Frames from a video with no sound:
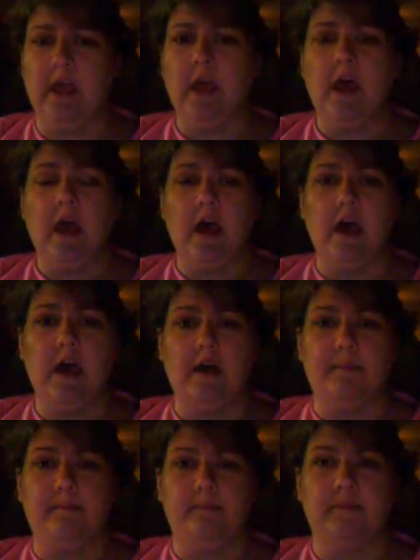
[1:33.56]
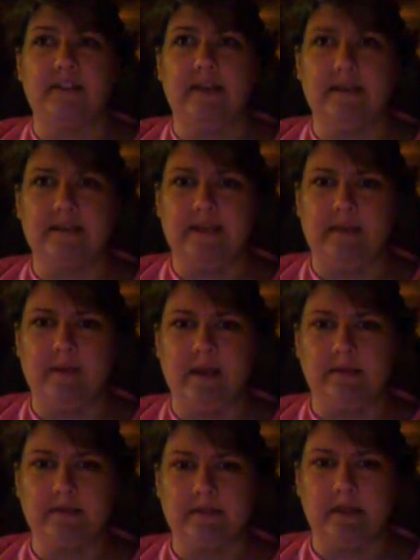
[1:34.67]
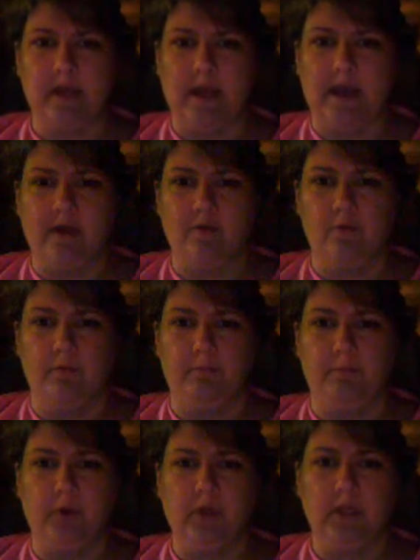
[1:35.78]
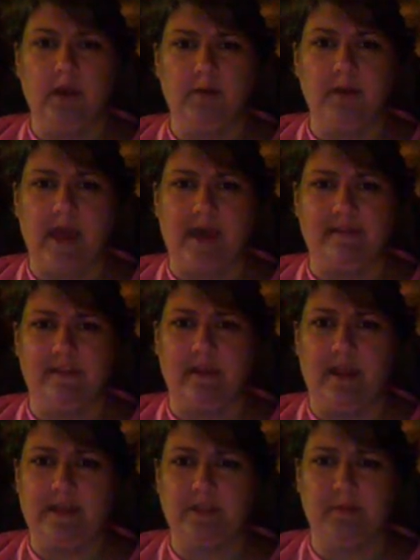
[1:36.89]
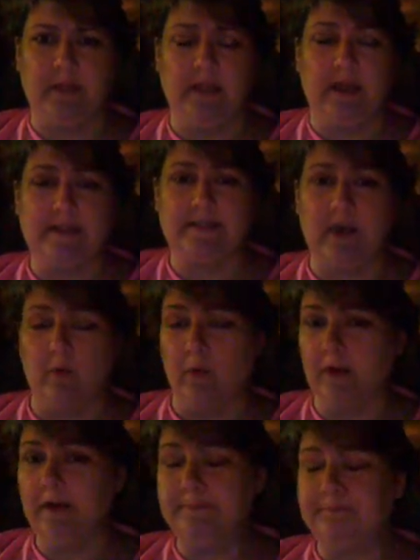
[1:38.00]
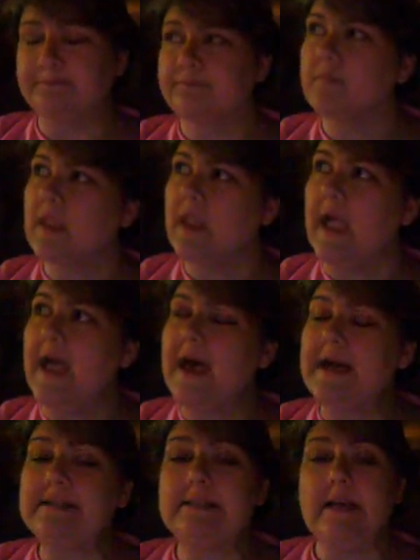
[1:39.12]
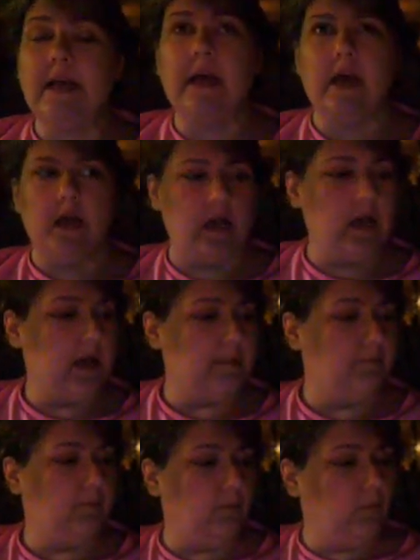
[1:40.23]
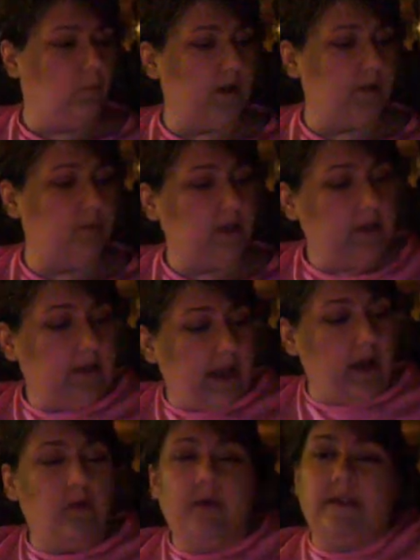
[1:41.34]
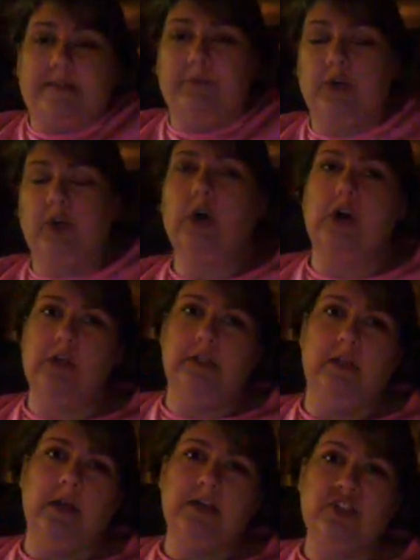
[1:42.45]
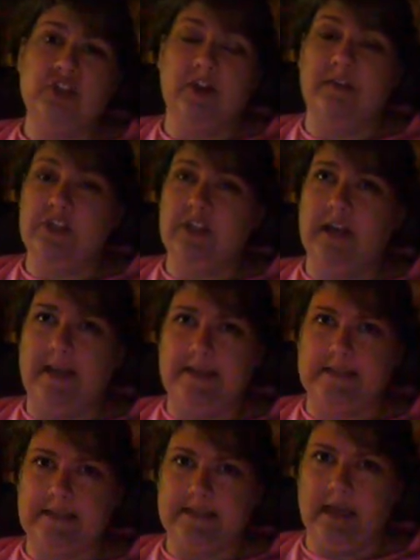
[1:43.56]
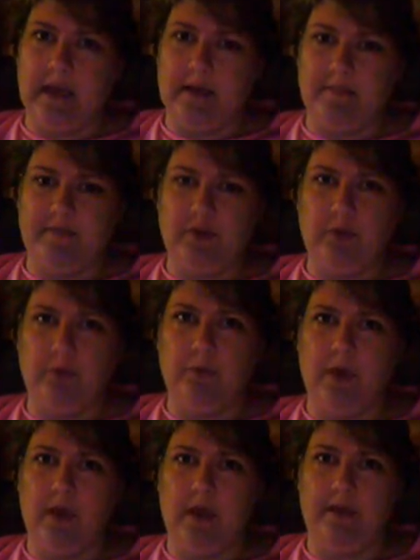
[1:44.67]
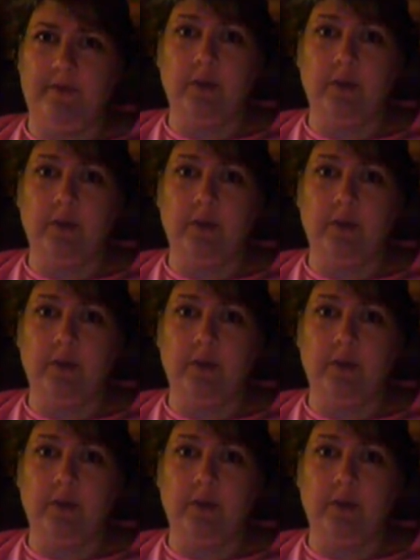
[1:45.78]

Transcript: Peter Gould about the book club or Right Naked specifically, send us emails at bookclub@thehpalliance.org. And